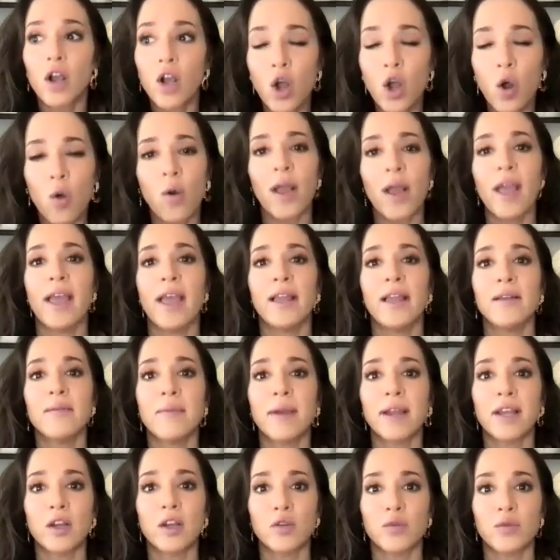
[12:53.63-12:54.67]
go ahead in
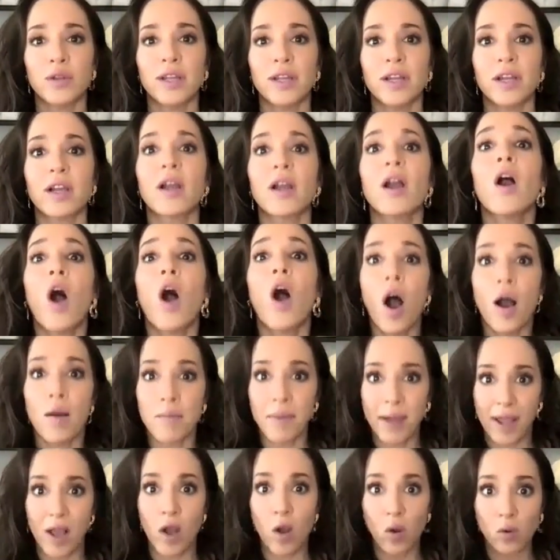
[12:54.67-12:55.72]
my career on
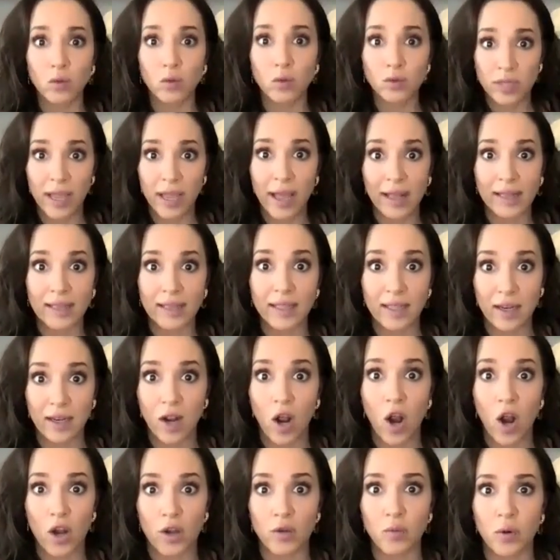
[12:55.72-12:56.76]
my own talent
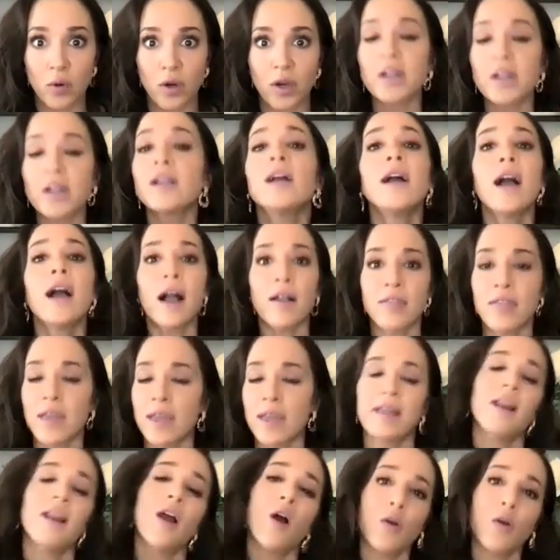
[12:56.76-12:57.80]
and hard work,
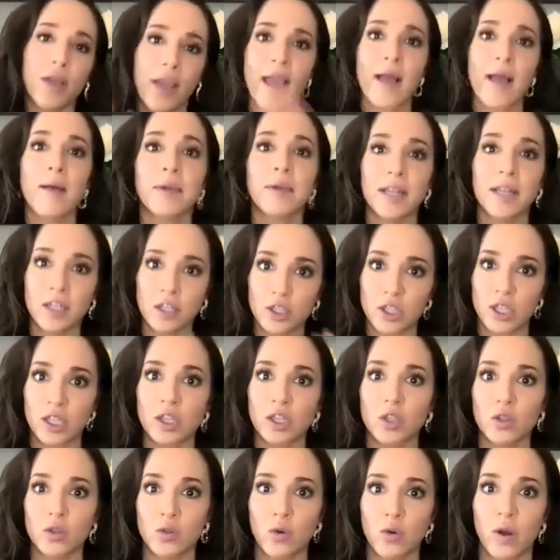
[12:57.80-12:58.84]
then okay, I'm going to
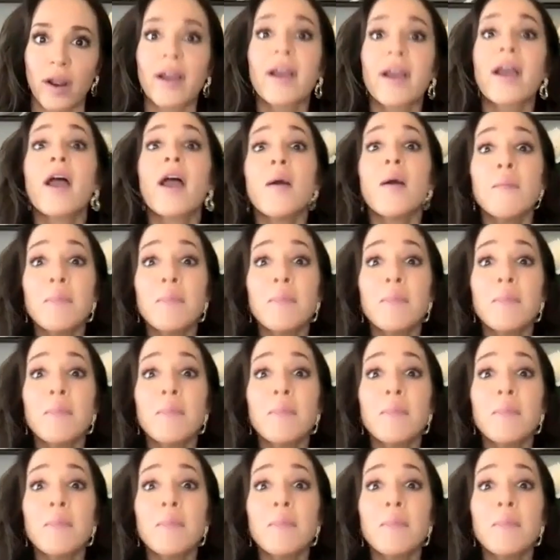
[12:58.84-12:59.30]
shut the door.